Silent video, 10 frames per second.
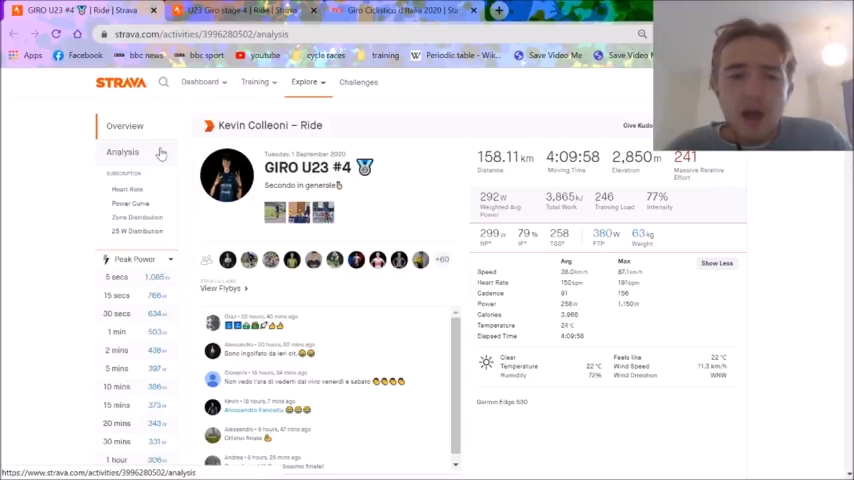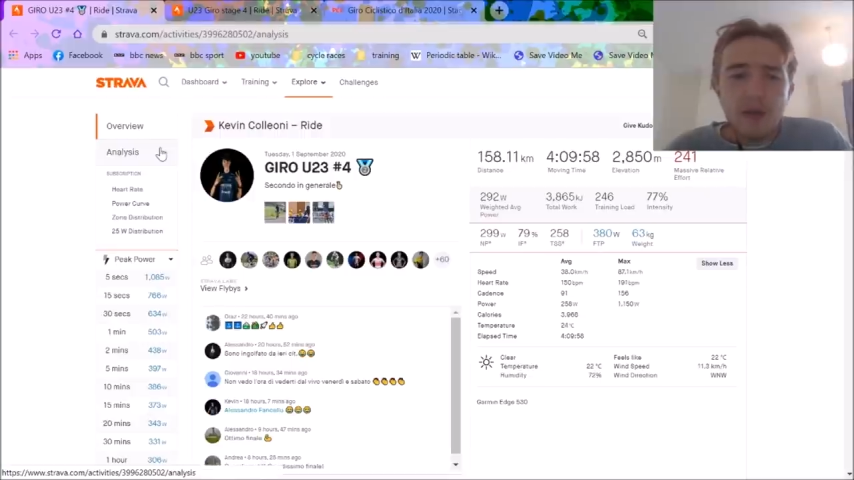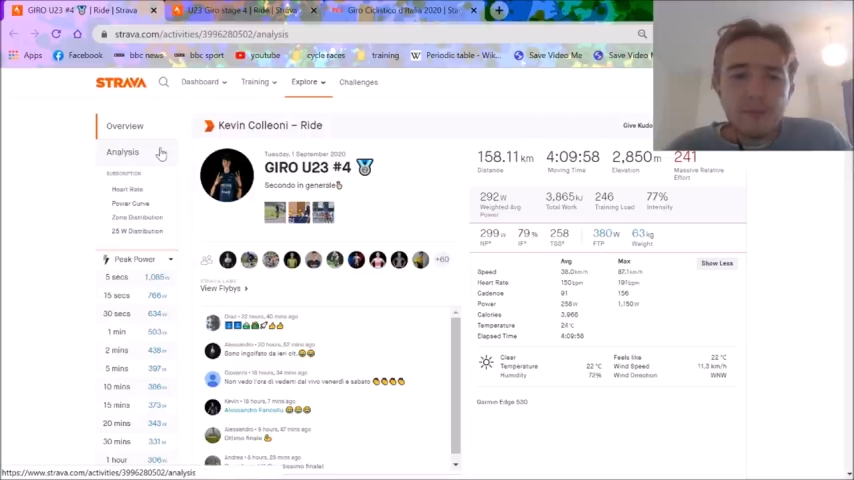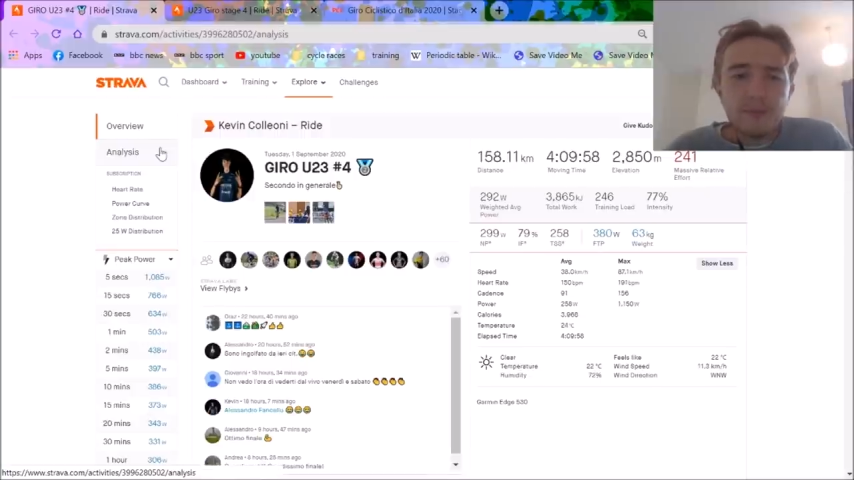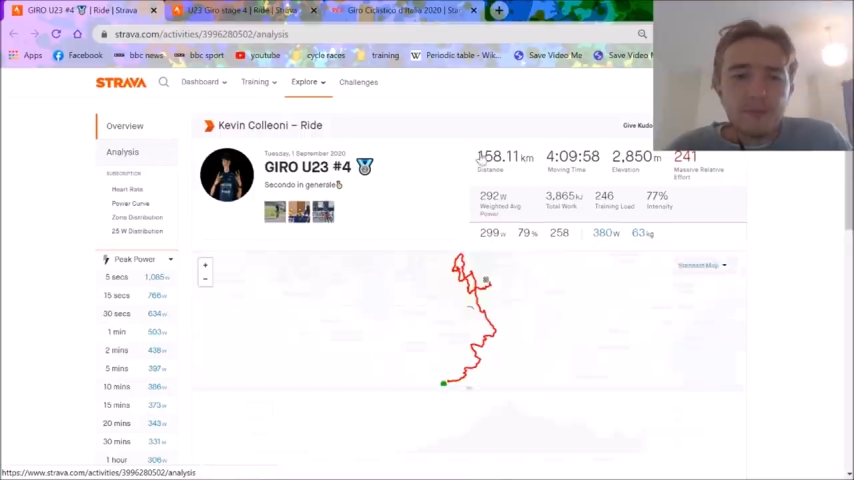
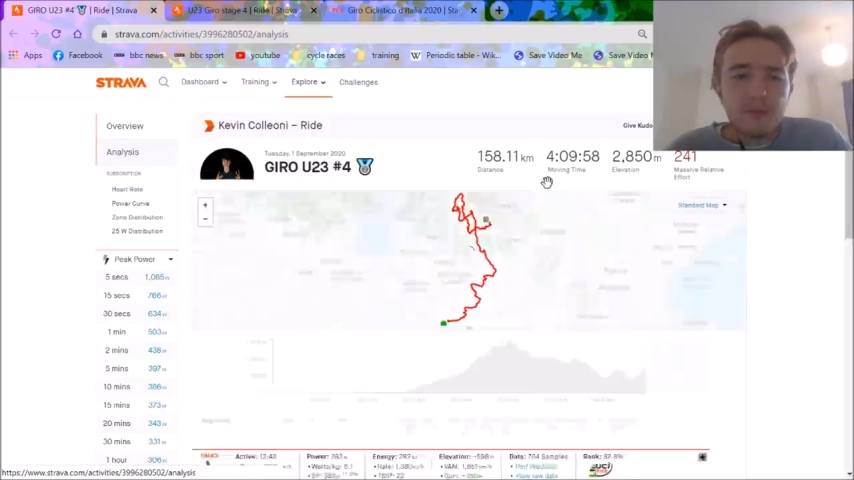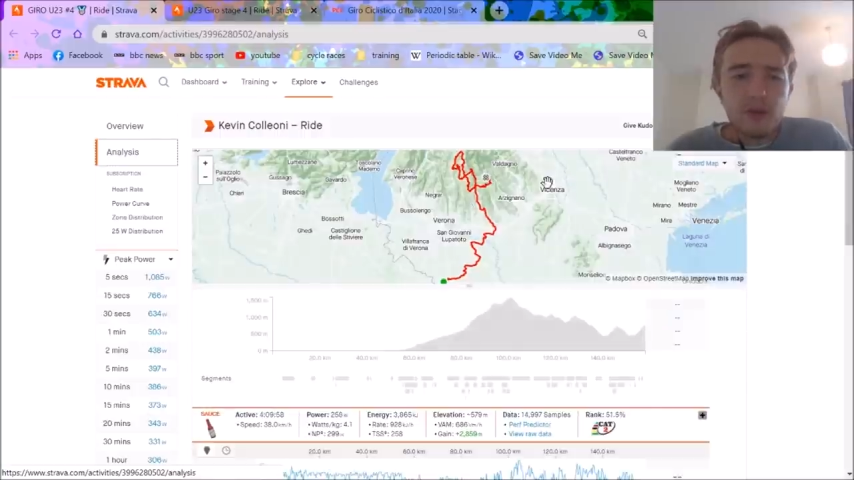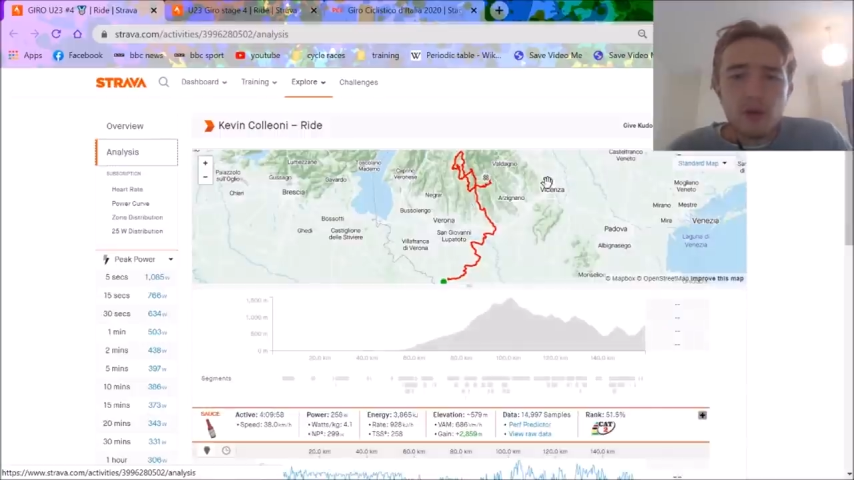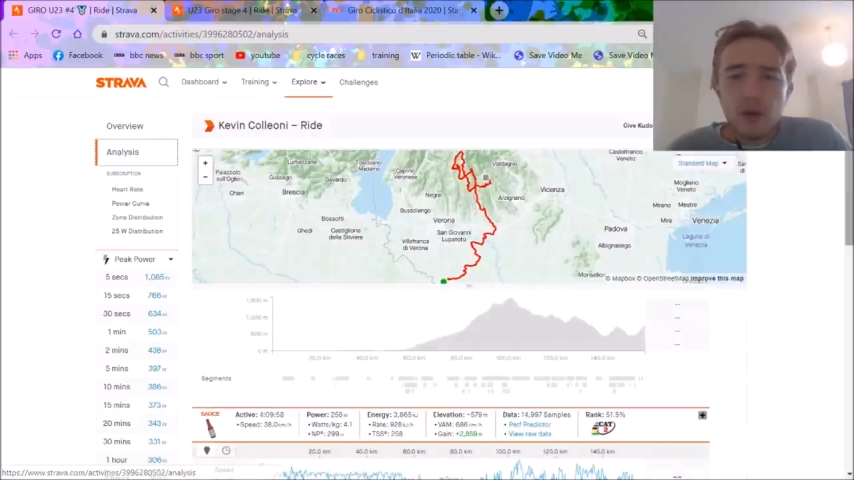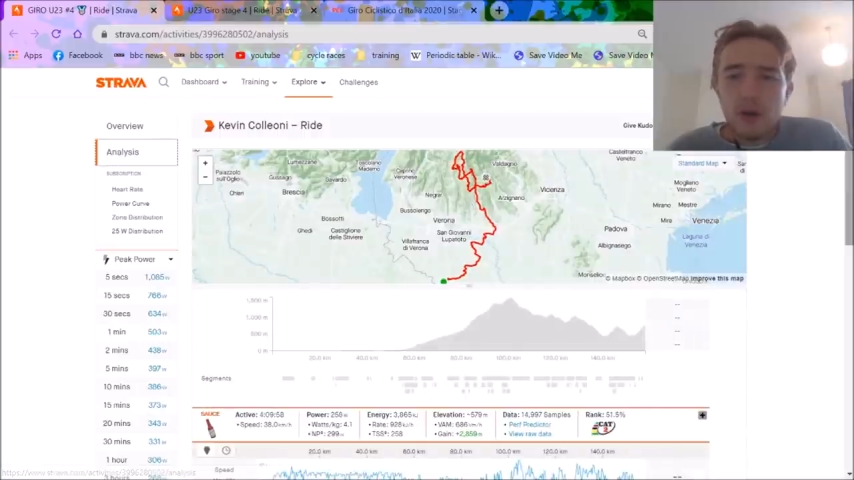um,
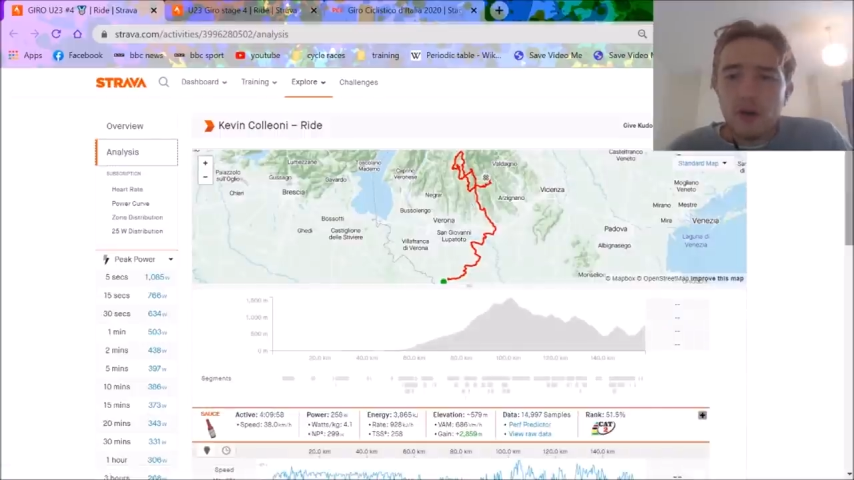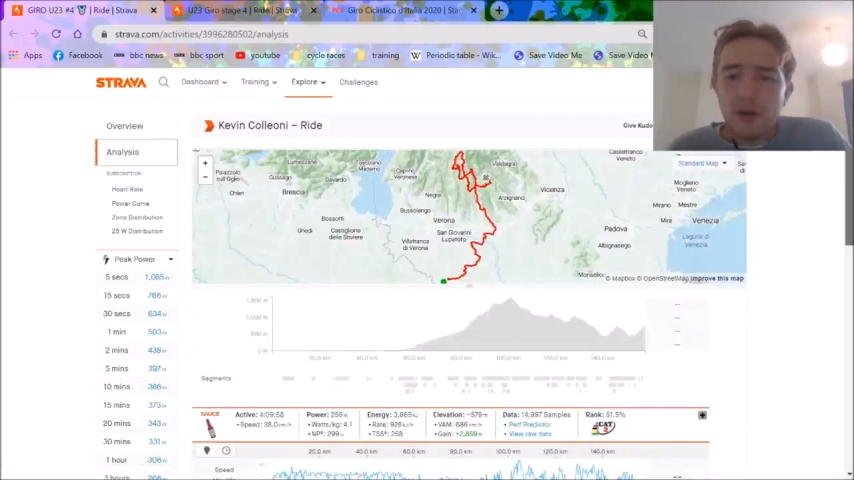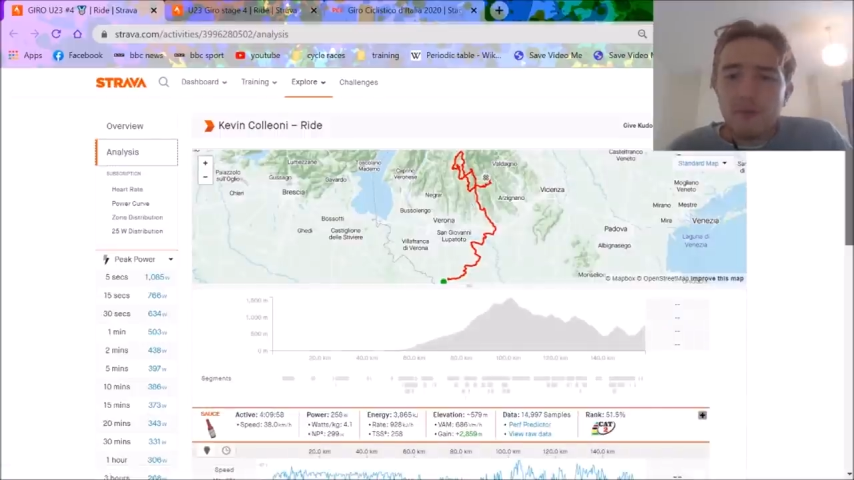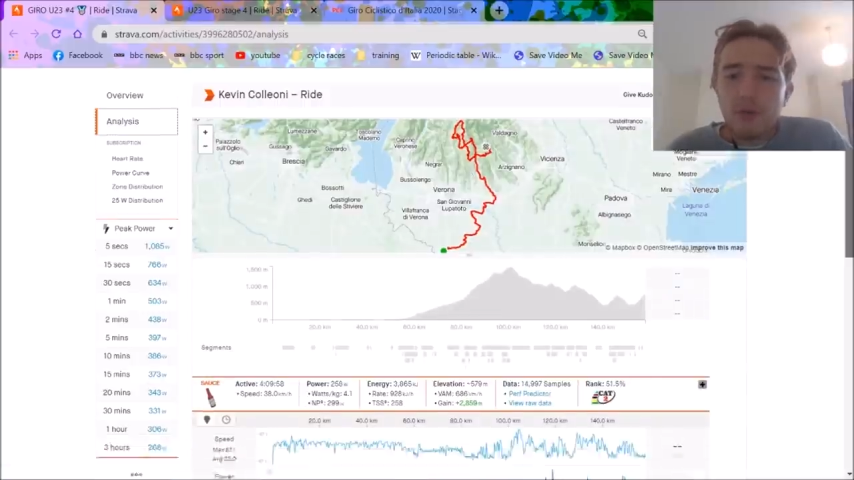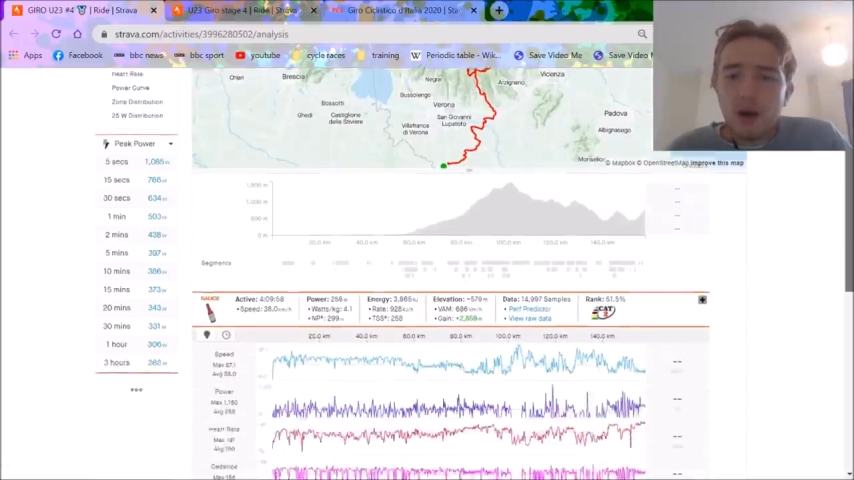Coglioni.